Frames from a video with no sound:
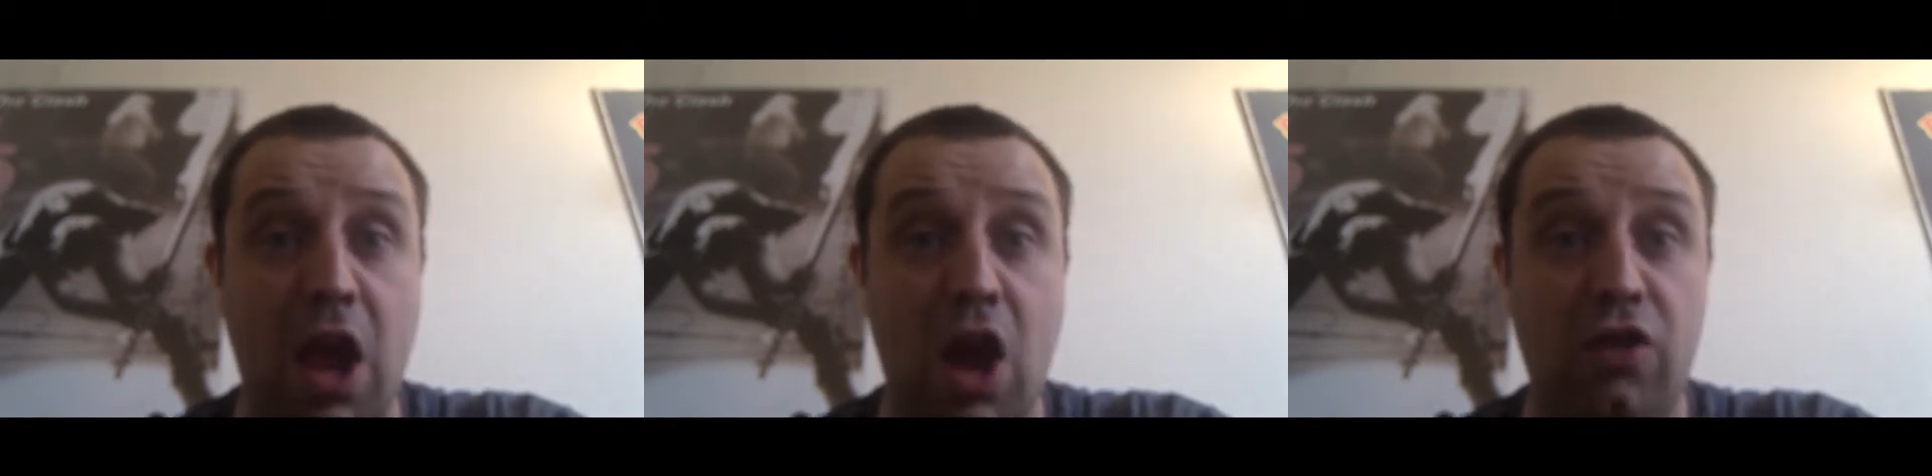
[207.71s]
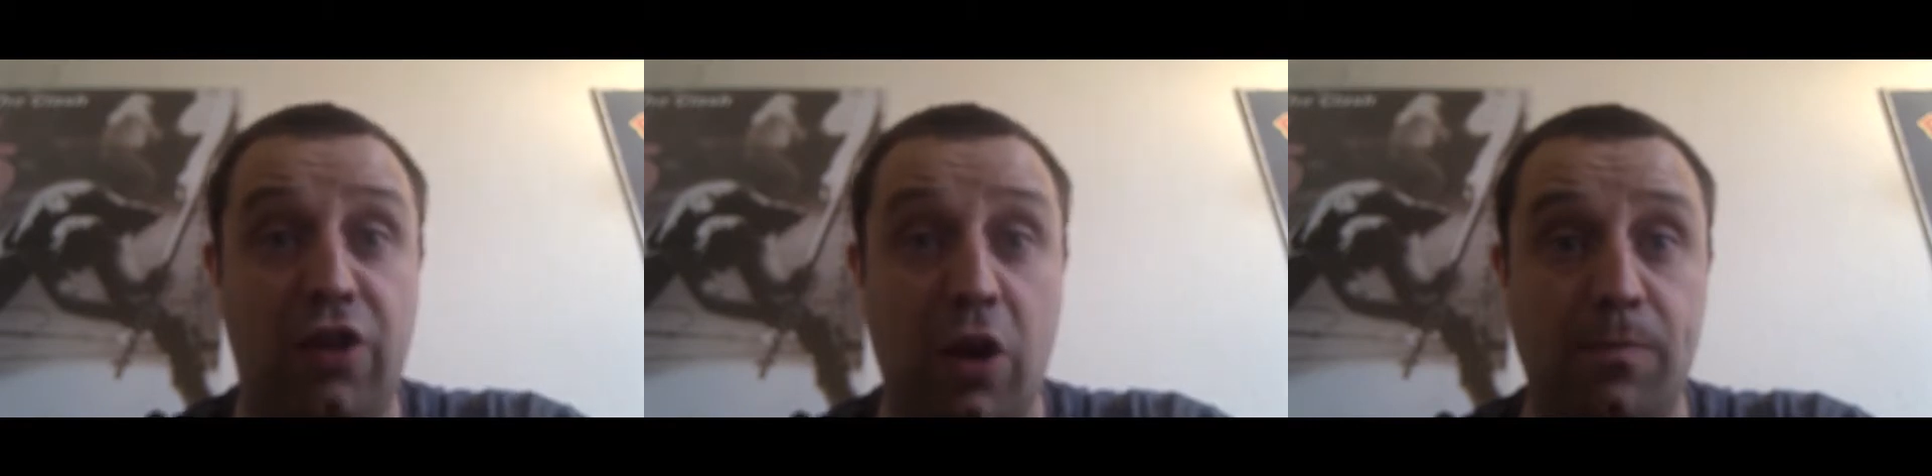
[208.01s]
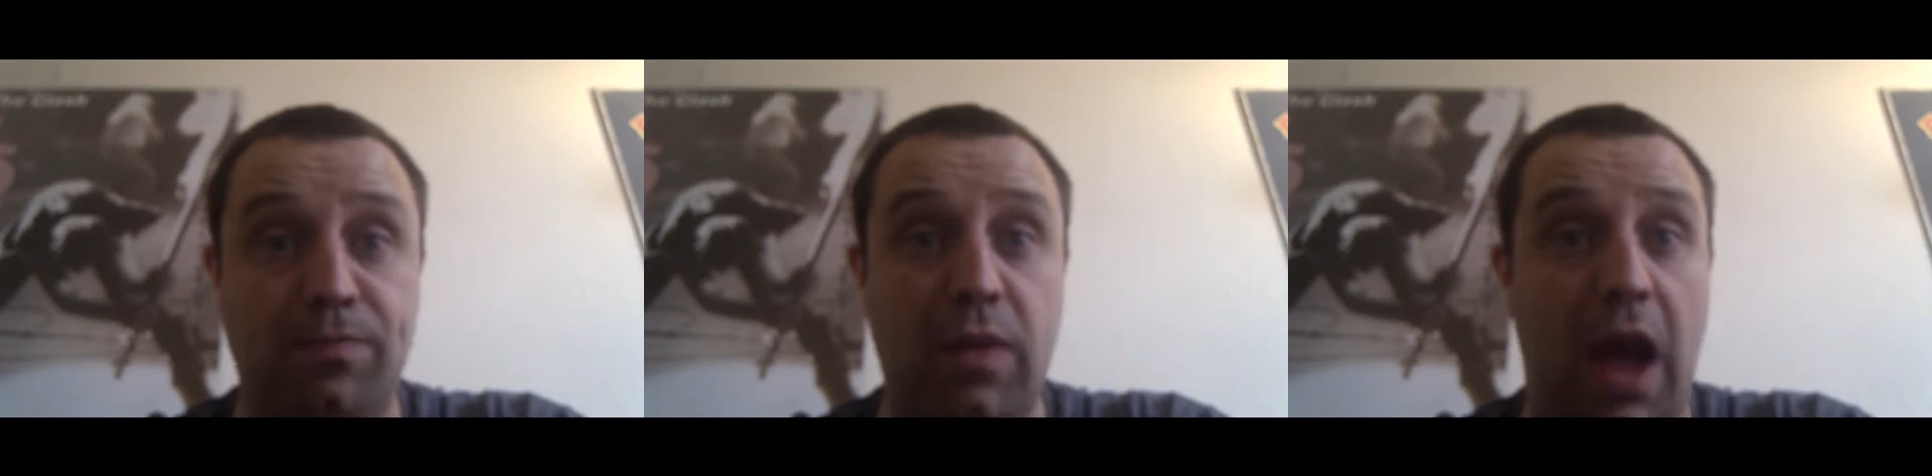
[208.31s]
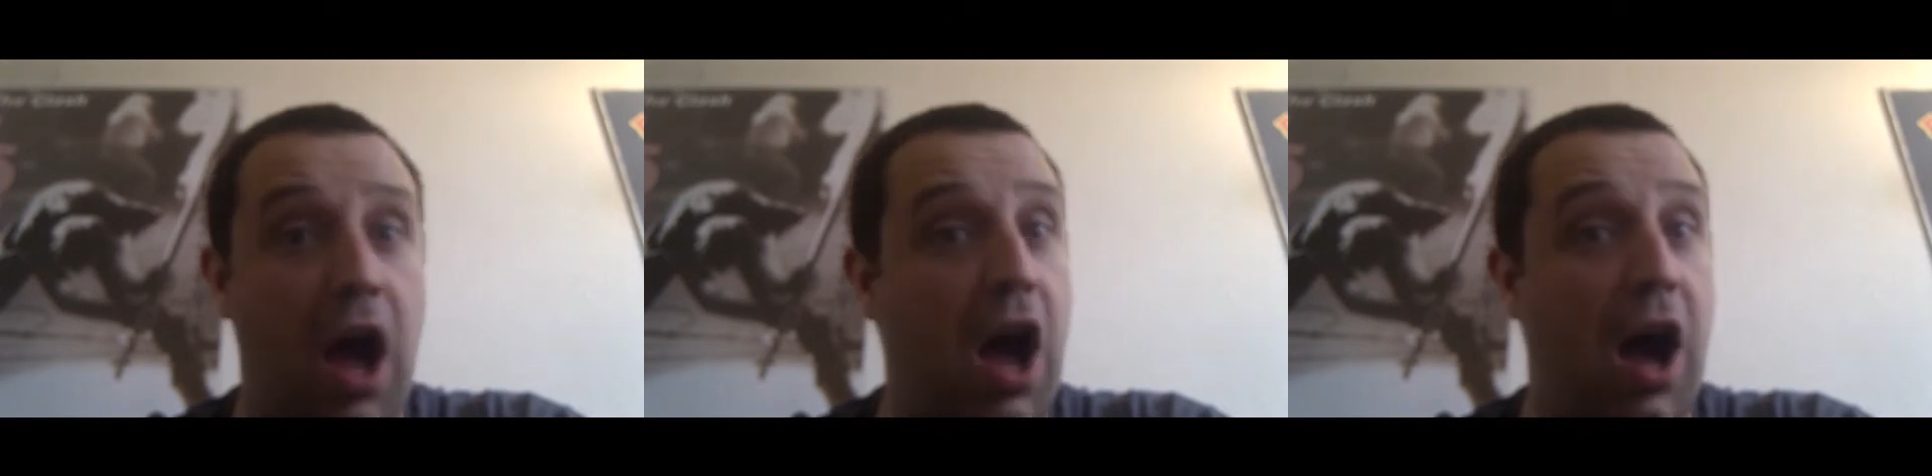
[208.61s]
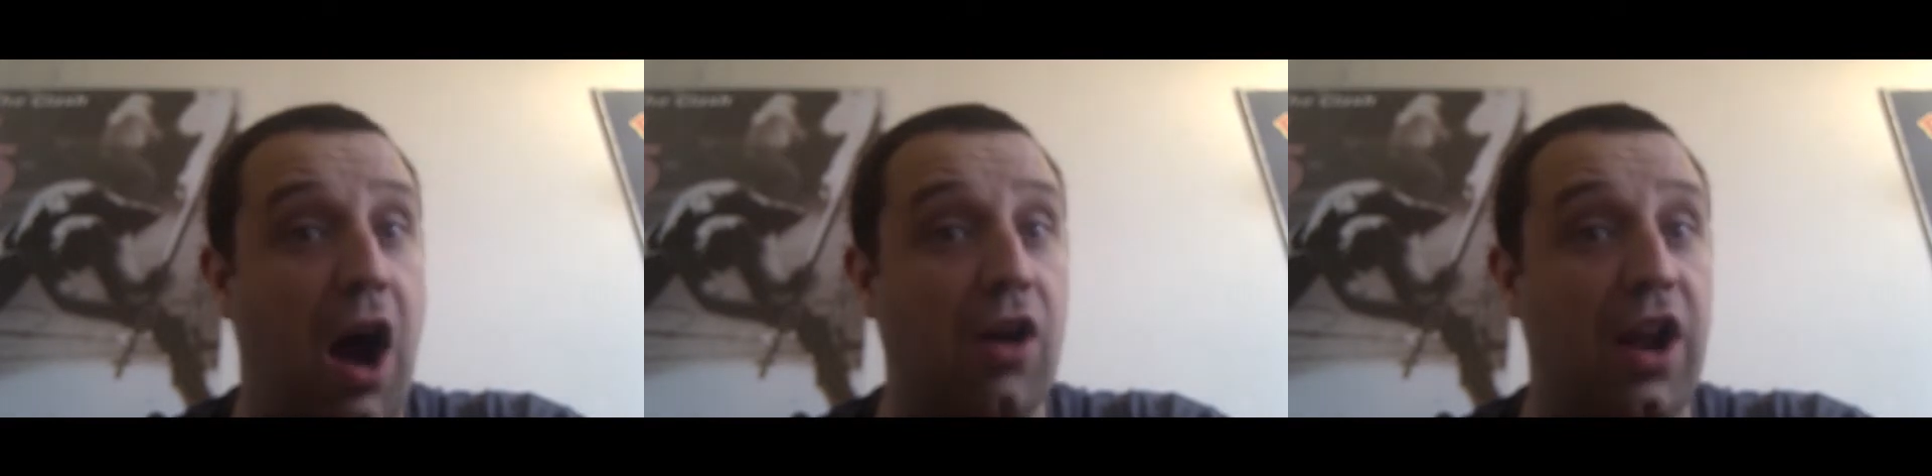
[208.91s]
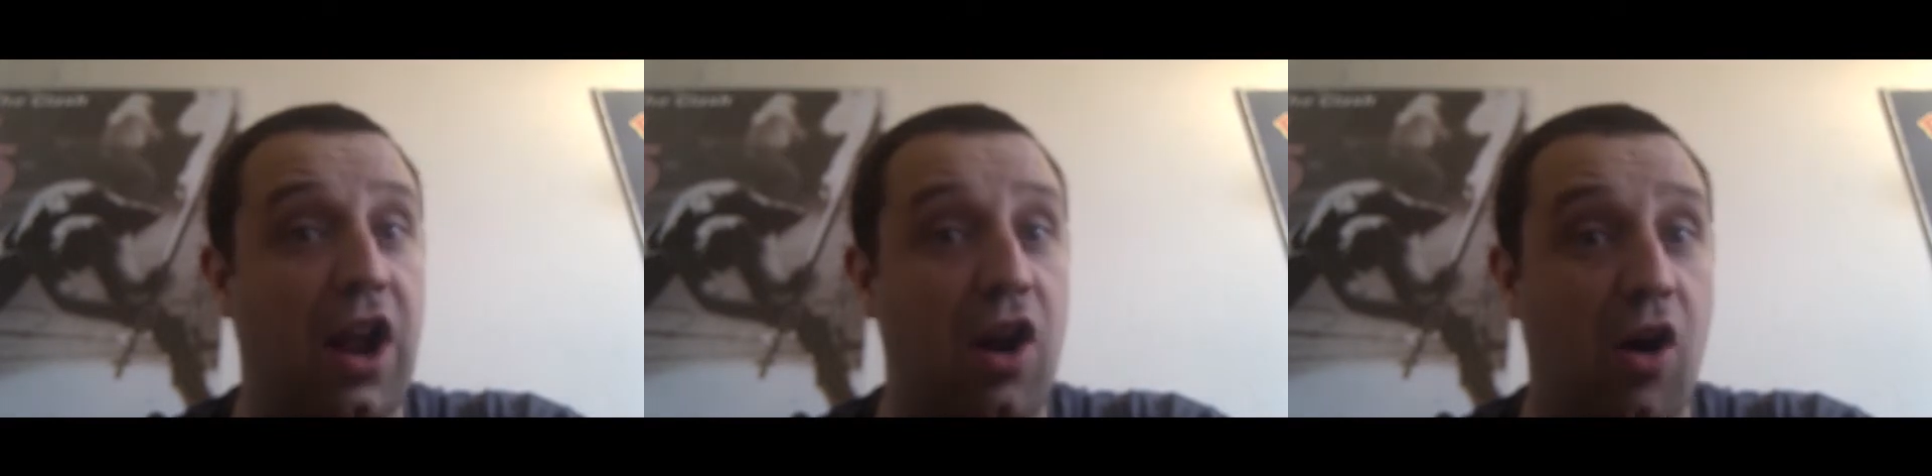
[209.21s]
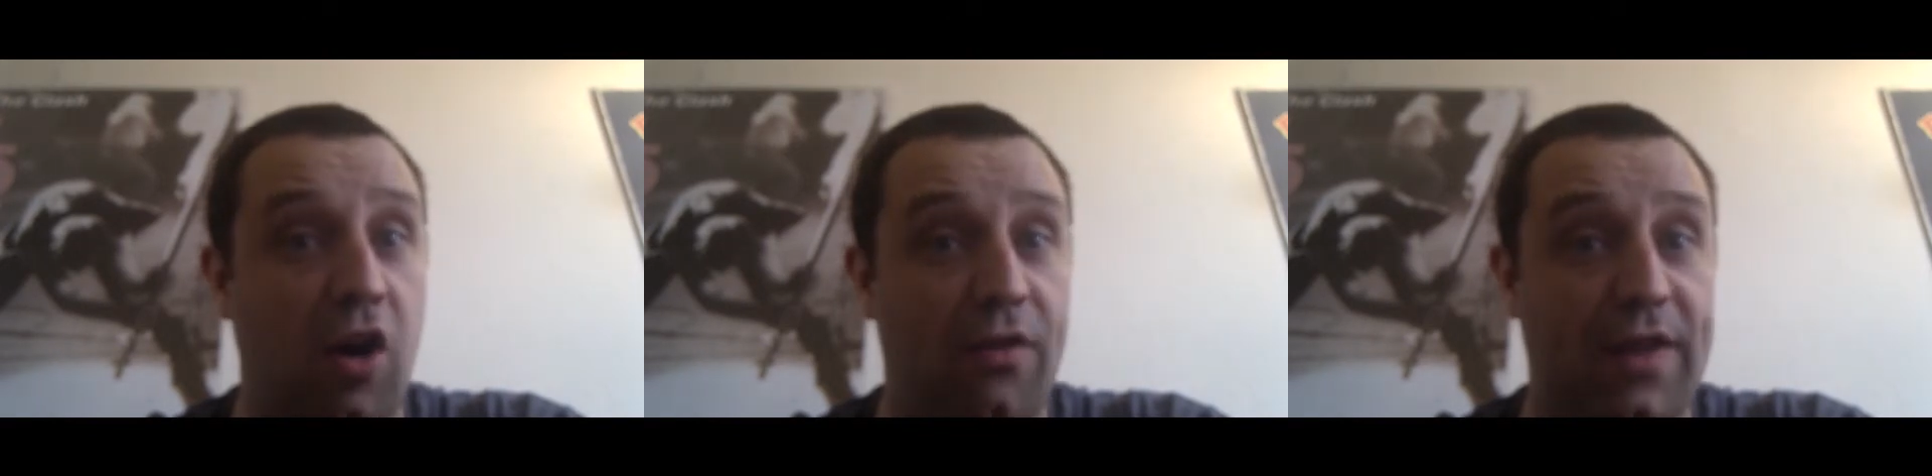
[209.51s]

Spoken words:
So, I'm going to log off